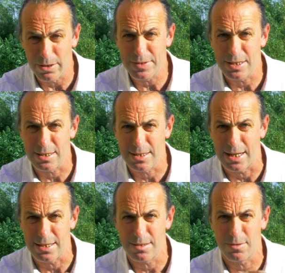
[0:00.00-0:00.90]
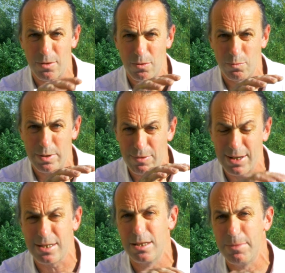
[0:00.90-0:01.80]
of success with
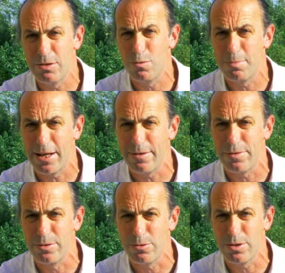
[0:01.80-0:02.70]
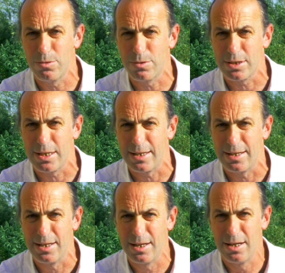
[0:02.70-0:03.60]
writing the mineral plan for North Yorkshire.
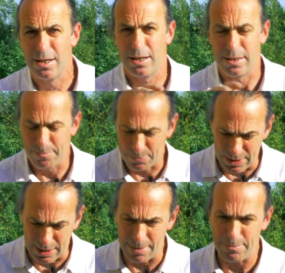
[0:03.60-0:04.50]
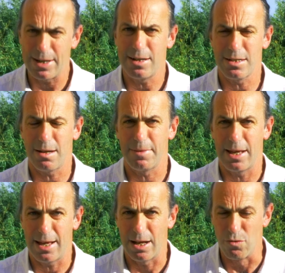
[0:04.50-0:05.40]
And the campaigners up
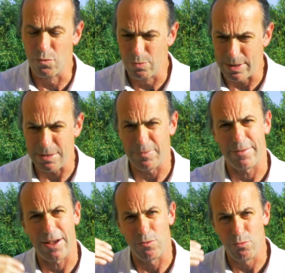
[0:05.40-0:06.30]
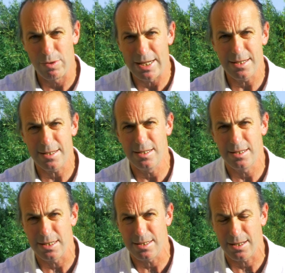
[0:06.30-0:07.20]
there, and they've had reasoned
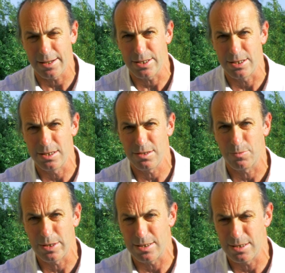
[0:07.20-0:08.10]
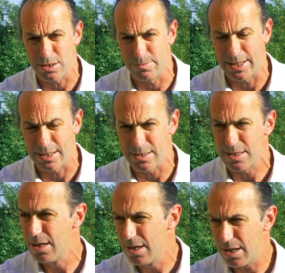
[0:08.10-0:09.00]
discussions with decision makers,
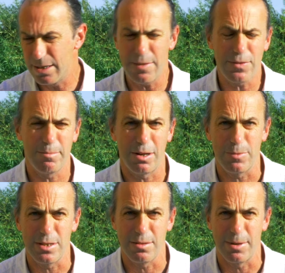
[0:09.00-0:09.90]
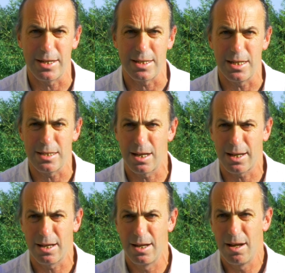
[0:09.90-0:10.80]
and they've come up with some ideas
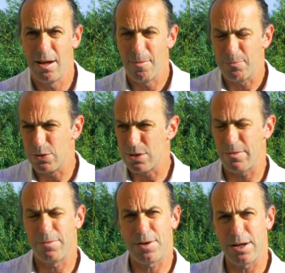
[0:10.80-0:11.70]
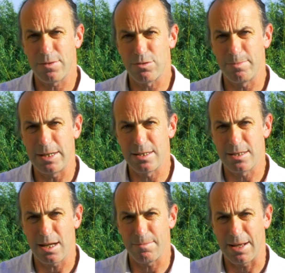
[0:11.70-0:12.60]
like, you should have a 500 metre
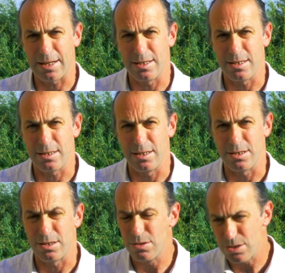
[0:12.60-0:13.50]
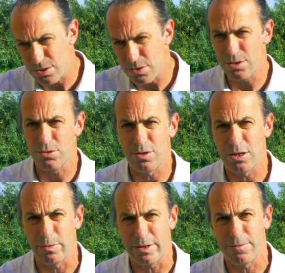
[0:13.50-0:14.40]
setback distance. You shouldn't
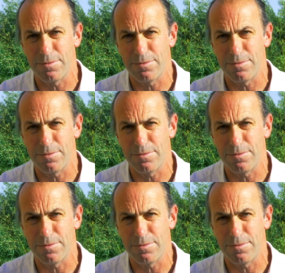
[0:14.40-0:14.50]
drill within